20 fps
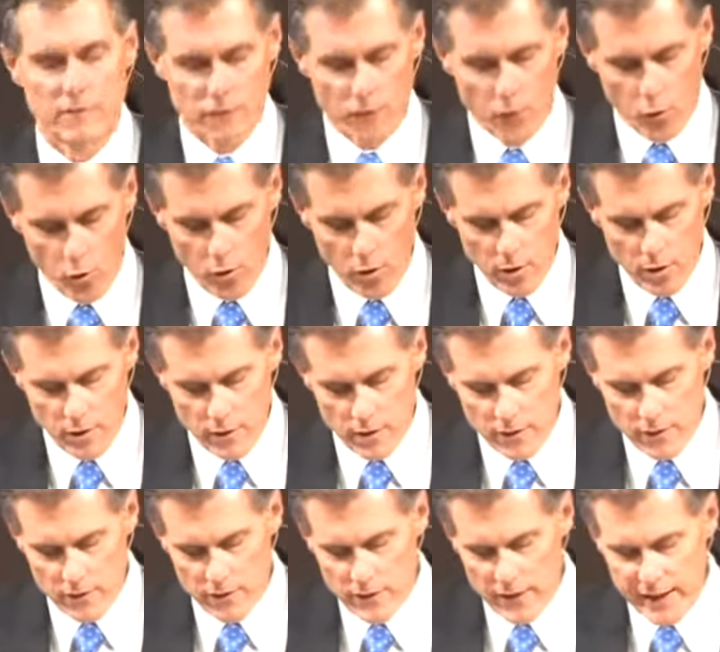for
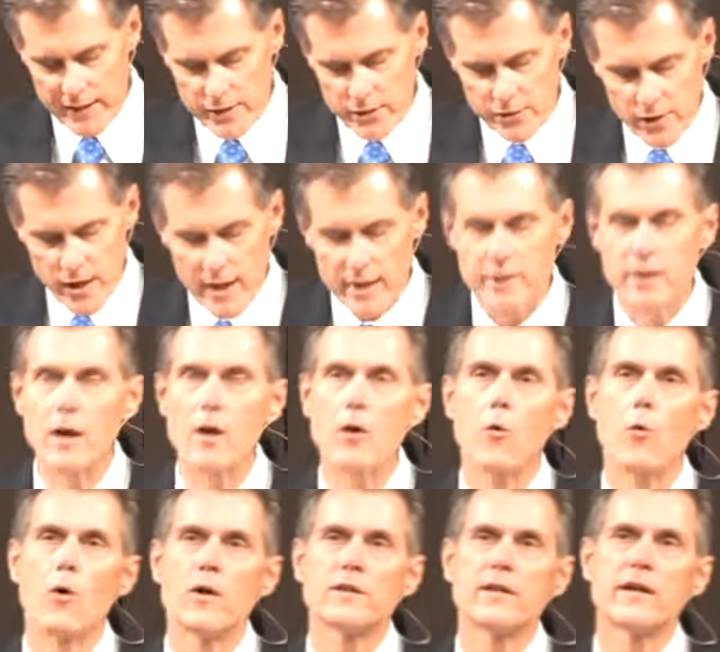they do not know
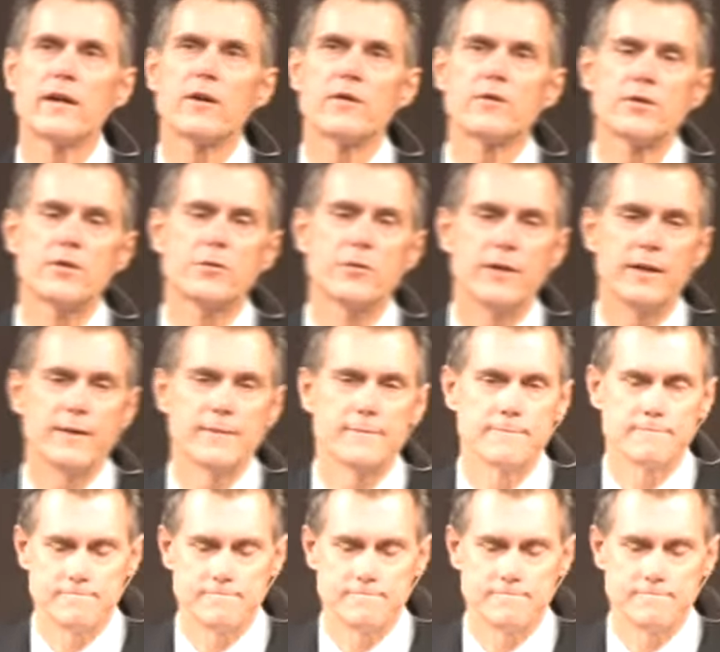what they are doing.